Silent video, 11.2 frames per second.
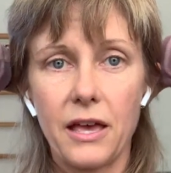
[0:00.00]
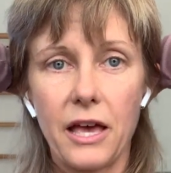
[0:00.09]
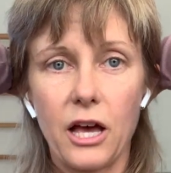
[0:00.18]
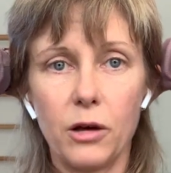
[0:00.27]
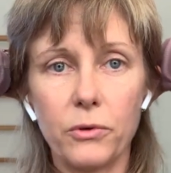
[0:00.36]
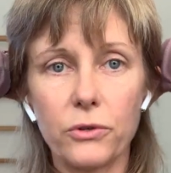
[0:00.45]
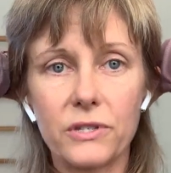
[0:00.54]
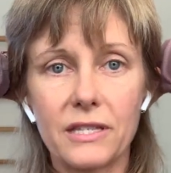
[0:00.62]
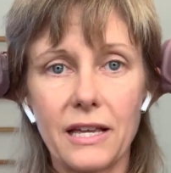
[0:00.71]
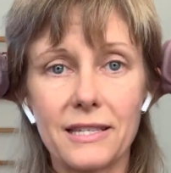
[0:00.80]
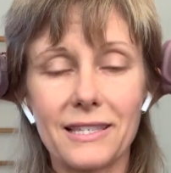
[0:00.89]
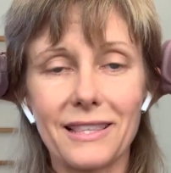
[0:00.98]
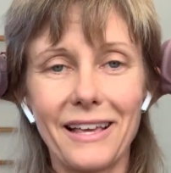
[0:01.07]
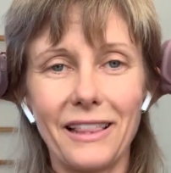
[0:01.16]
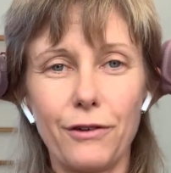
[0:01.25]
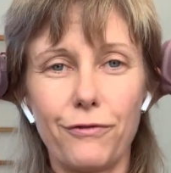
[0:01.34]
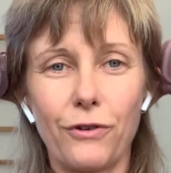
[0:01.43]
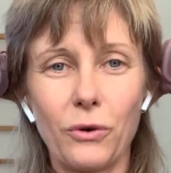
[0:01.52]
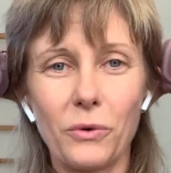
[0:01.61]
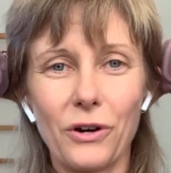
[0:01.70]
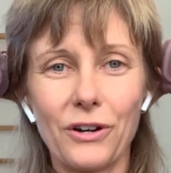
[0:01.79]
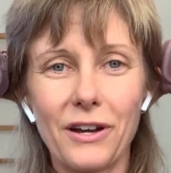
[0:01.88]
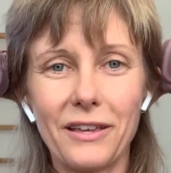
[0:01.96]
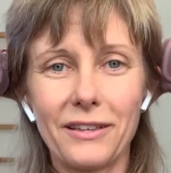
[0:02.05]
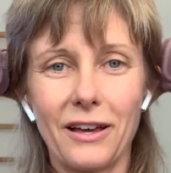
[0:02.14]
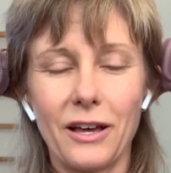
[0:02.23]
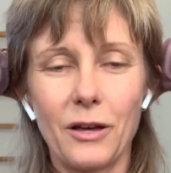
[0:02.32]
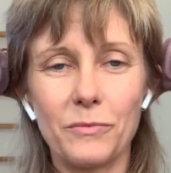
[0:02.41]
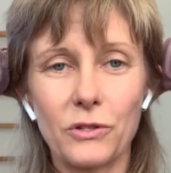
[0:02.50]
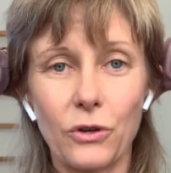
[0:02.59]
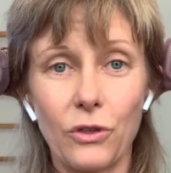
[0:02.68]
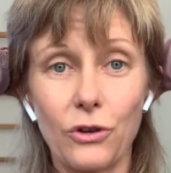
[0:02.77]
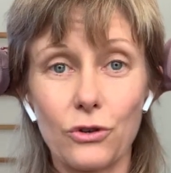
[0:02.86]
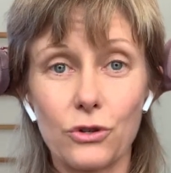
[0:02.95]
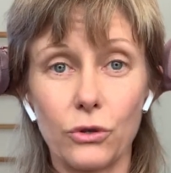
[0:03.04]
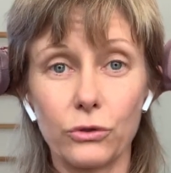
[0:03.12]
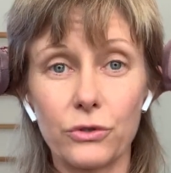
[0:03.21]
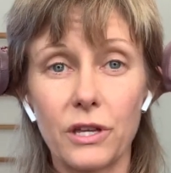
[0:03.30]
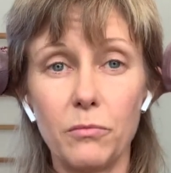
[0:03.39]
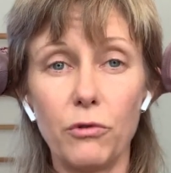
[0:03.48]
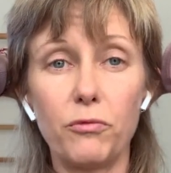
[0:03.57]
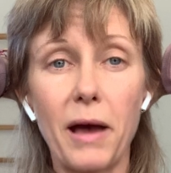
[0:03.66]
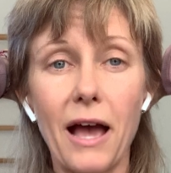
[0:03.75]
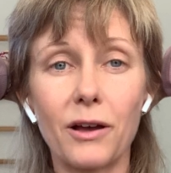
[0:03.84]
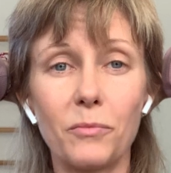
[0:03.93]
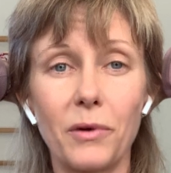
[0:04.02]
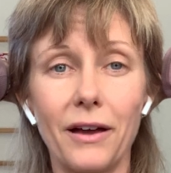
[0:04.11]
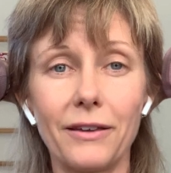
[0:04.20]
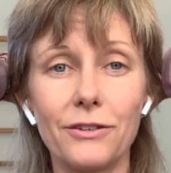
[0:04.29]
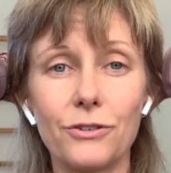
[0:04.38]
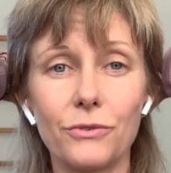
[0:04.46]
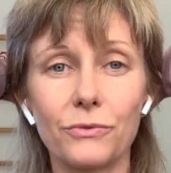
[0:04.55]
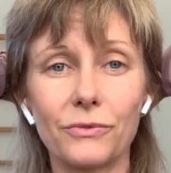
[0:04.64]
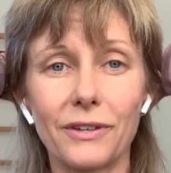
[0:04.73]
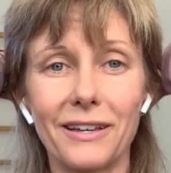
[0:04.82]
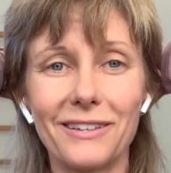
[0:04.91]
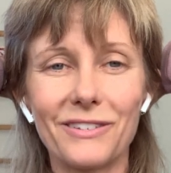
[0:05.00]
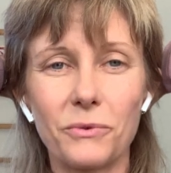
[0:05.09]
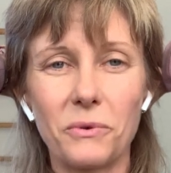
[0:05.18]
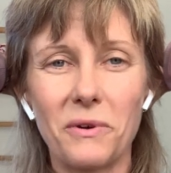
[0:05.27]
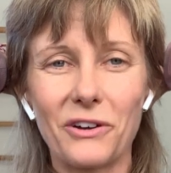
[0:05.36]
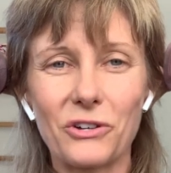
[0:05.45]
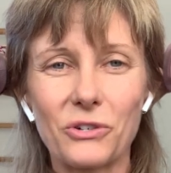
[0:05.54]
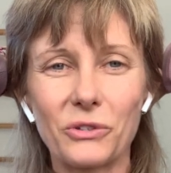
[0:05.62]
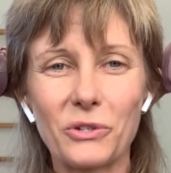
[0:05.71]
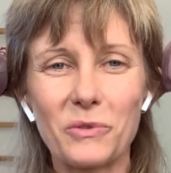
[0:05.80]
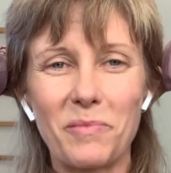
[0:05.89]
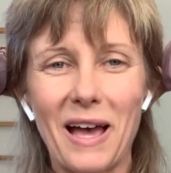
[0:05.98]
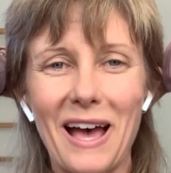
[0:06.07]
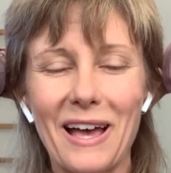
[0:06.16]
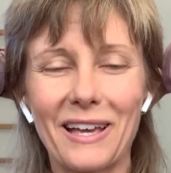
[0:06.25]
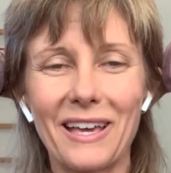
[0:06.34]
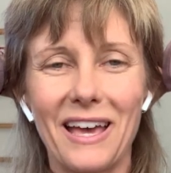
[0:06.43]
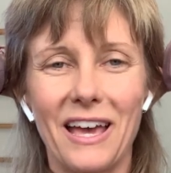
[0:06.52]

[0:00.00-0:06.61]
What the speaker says: Elbows stay slightly forward so that your shoulders can move back behind you. Okay, so we want our shoulders back.